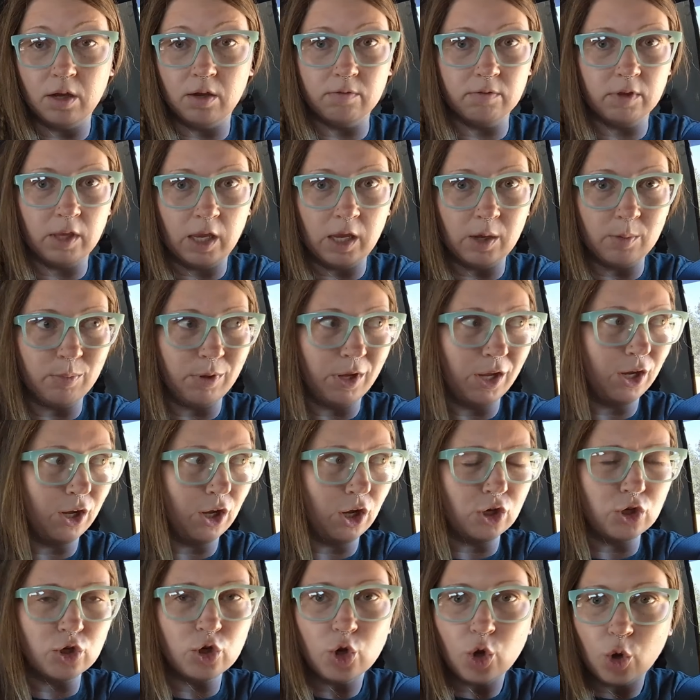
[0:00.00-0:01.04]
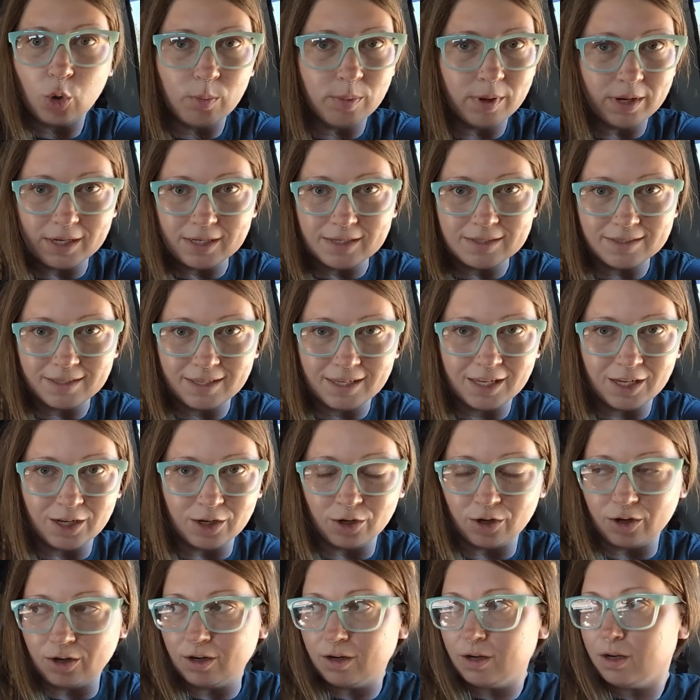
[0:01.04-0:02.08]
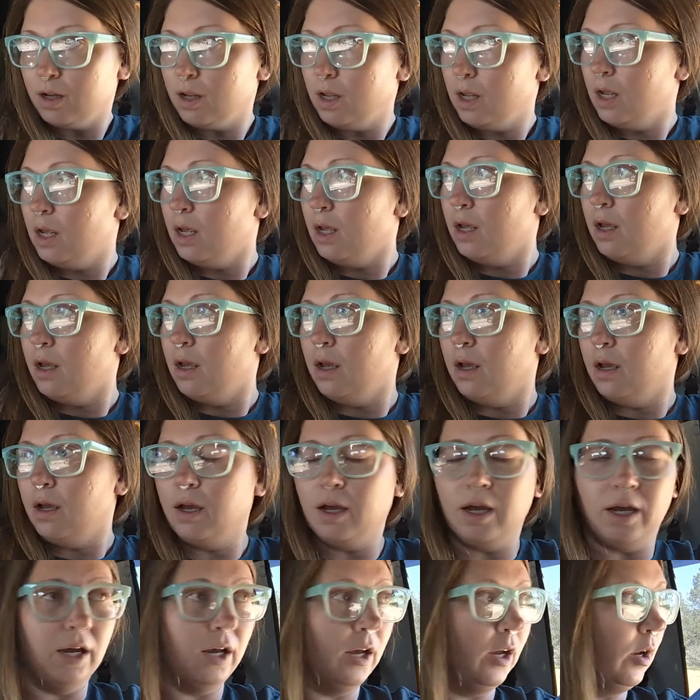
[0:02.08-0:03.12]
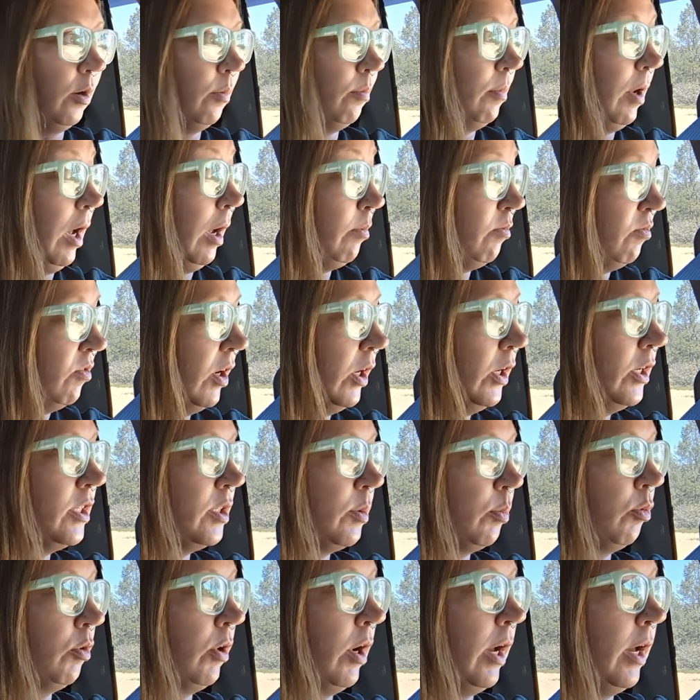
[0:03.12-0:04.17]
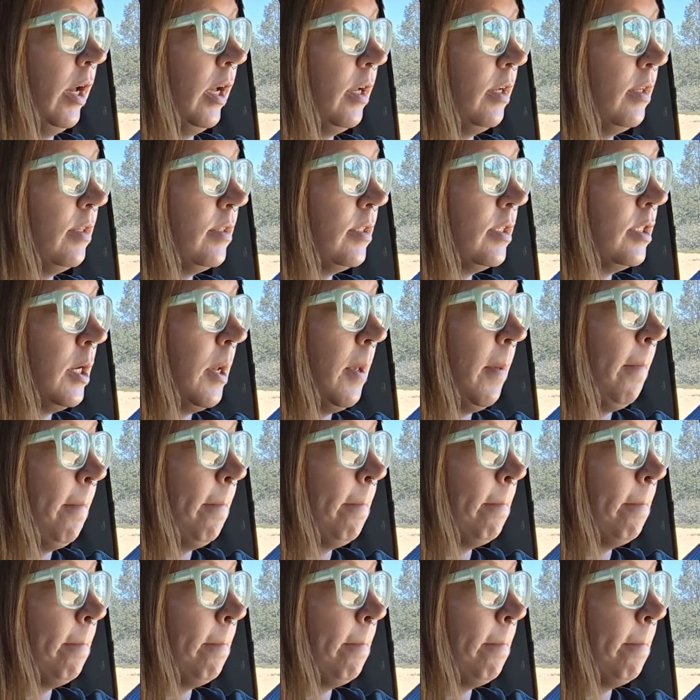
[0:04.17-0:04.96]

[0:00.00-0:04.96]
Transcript: of camping and nobody's here. Um, I'm very surprised.